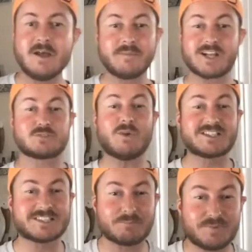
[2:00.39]
because we
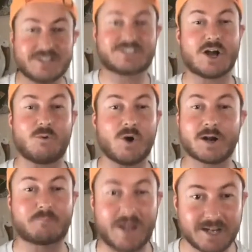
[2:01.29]
simply don't
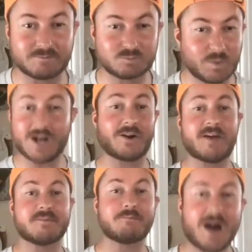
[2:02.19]
want to pay him. We don't
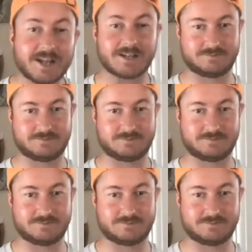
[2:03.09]
have the money.